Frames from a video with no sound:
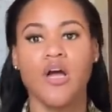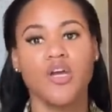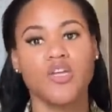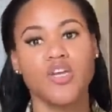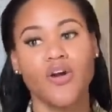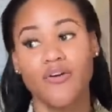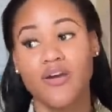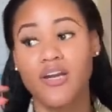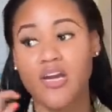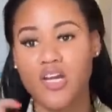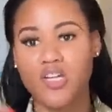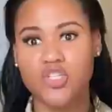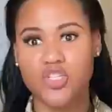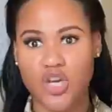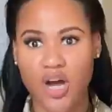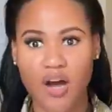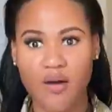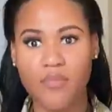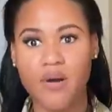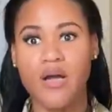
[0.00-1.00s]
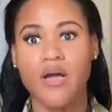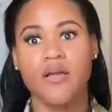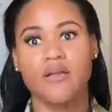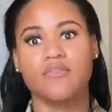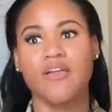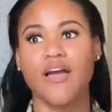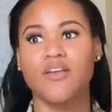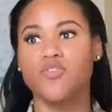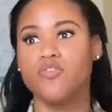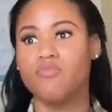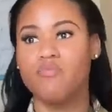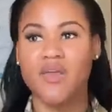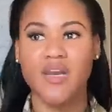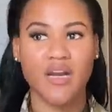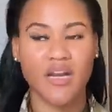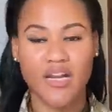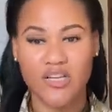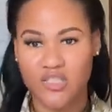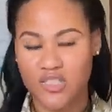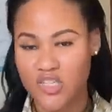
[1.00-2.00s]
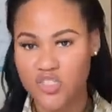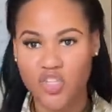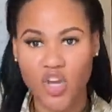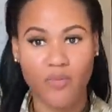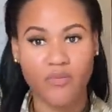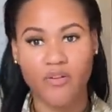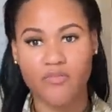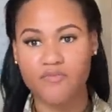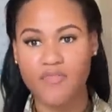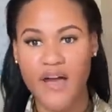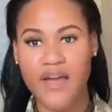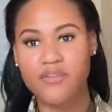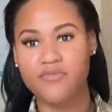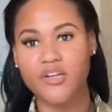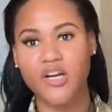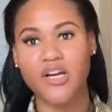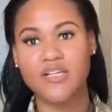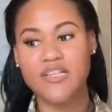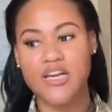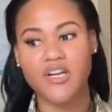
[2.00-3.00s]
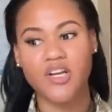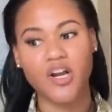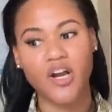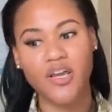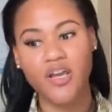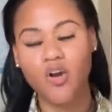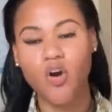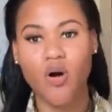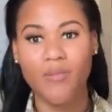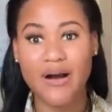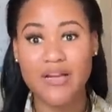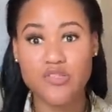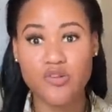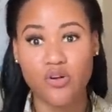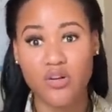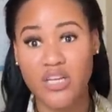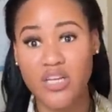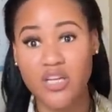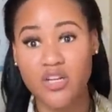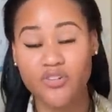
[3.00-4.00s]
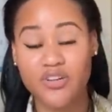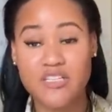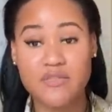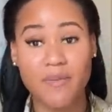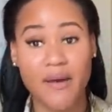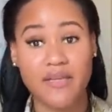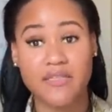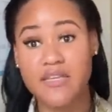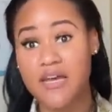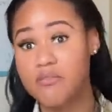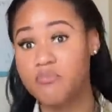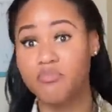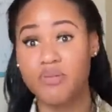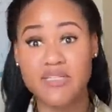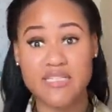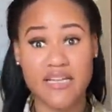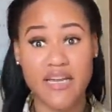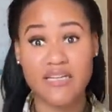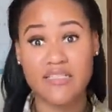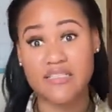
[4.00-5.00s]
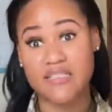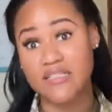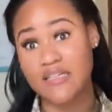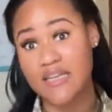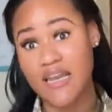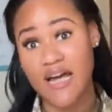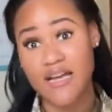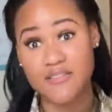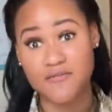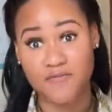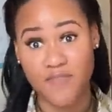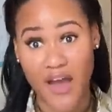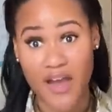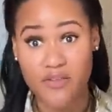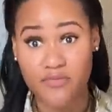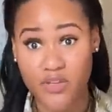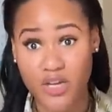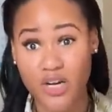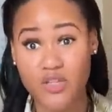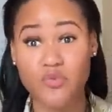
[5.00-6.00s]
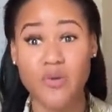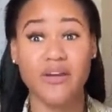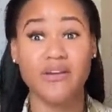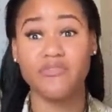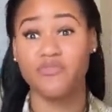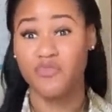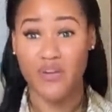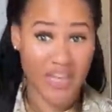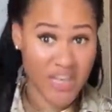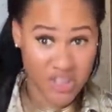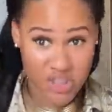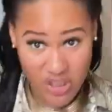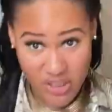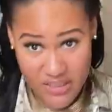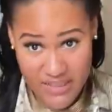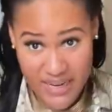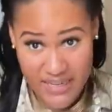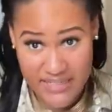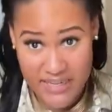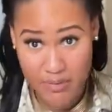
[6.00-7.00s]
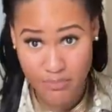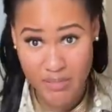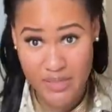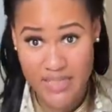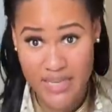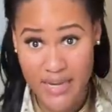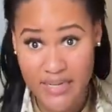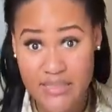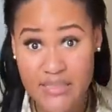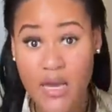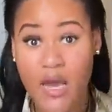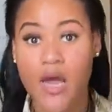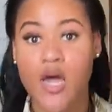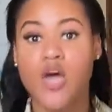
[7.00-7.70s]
You're in a job that you've been in this job for 5 years and your income has only increased by 10% in the last 5 years when inflation is at 10%.